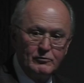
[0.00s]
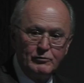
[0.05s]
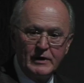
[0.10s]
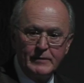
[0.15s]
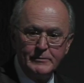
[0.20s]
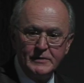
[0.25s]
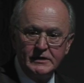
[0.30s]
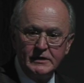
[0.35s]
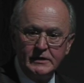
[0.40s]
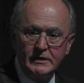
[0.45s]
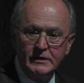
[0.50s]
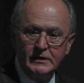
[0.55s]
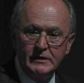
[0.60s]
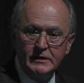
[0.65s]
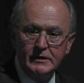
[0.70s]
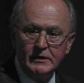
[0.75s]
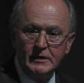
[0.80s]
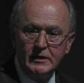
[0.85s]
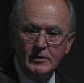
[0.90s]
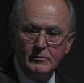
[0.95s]
remedy,
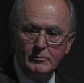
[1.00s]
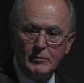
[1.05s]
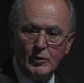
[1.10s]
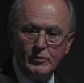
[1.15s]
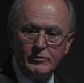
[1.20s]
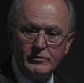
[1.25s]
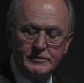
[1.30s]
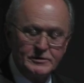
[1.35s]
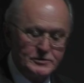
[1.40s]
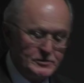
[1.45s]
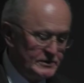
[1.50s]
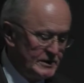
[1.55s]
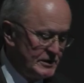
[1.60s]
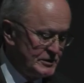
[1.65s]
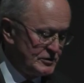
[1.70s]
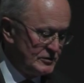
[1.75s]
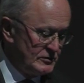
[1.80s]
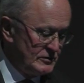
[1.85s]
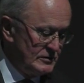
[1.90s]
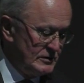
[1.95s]
both
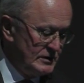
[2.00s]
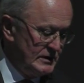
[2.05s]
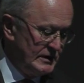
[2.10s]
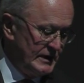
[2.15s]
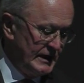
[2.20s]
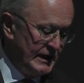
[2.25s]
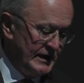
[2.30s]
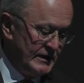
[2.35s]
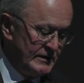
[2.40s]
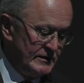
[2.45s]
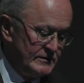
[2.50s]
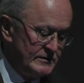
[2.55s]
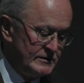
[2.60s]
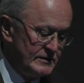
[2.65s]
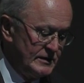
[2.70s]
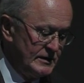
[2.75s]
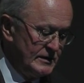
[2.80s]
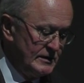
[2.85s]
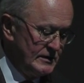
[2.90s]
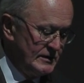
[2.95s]
judicial and
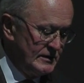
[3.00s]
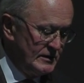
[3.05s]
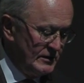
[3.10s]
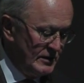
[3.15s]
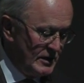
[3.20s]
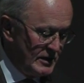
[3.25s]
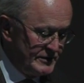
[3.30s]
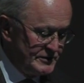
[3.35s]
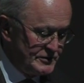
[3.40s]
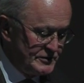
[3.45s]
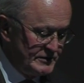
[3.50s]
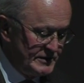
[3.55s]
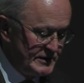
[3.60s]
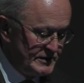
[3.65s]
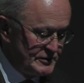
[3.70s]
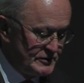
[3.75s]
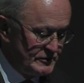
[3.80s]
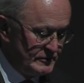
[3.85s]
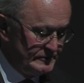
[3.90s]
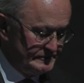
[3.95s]

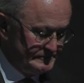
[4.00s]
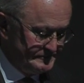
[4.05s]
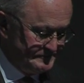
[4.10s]
non-judicial.